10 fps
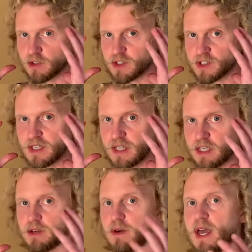seeing in
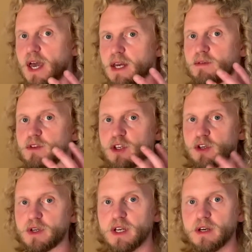your head and everything you're
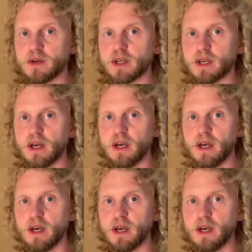hearing